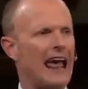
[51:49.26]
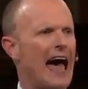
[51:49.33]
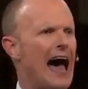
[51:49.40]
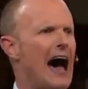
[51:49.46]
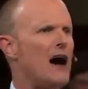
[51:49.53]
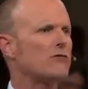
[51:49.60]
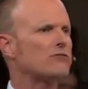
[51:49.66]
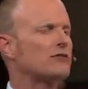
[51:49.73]

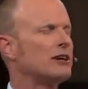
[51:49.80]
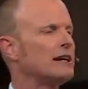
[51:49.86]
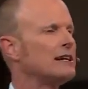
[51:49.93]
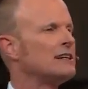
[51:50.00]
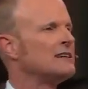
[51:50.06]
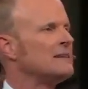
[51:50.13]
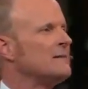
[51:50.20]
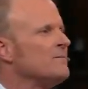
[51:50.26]
out
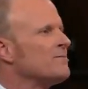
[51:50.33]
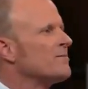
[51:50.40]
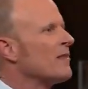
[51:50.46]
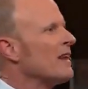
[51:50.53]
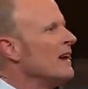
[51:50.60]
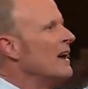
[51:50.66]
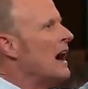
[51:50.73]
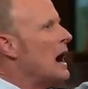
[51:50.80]

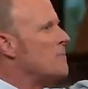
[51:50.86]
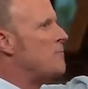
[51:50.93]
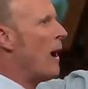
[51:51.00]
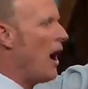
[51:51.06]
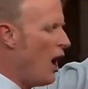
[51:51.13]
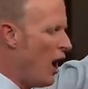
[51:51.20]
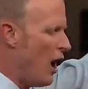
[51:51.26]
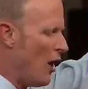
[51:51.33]

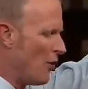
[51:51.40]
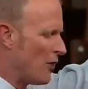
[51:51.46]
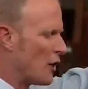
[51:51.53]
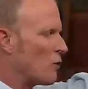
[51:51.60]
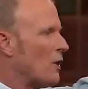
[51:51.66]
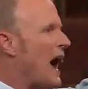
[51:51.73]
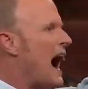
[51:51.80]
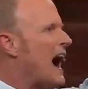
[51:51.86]
upon the
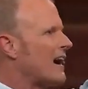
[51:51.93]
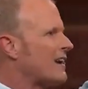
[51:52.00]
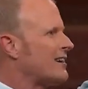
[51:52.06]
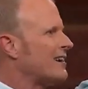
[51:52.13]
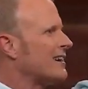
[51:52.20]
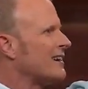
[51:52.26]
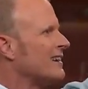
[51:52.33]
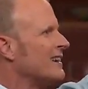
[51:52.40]
rock,
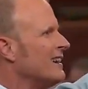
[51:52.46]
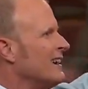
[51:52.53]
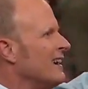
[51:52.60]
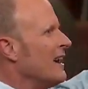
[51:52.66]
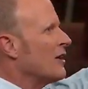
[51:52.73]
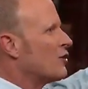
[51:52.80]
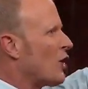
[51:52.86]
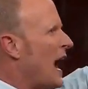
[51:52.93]

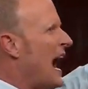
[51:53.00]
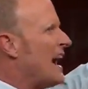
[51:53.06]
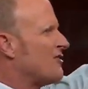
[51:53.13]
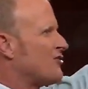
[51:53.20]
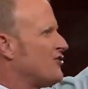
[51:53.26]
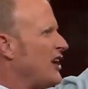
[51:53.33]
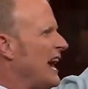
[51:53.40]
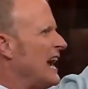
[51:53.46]

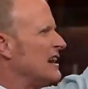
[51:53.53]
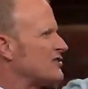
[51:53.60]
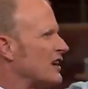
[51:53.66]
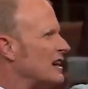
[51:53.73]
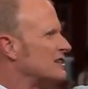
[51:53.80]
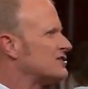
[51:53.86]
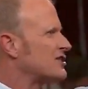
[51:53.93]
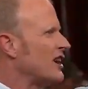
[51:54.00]
Christ
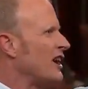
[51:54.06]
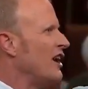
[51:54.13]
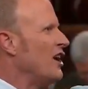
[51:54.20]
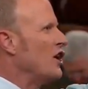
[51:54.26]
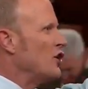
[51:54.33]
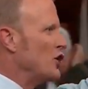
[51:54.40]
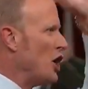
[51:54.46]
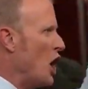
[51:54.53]
Jesus.
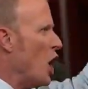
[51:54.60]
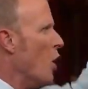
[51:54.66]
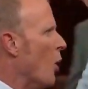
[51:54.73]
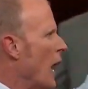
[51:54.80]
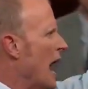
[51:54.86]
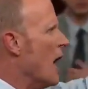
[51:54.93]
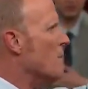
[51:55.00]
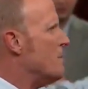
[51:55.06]
You
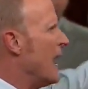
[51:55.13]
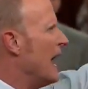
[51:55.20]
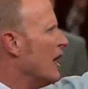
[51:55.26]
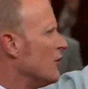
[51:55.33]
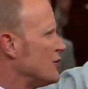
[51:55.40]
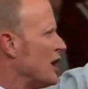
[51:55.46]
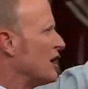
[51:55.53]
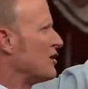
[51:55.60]
will
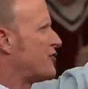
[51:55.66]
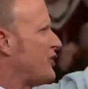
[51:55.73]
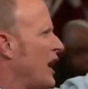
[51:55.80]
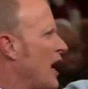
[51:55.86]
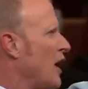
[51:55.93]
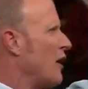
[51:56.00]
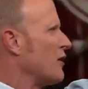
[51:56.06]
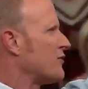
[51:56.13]
build your
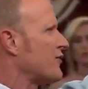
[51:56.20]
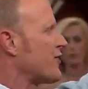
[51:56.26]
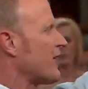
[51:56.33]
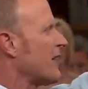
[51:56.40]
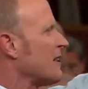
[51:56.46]
church.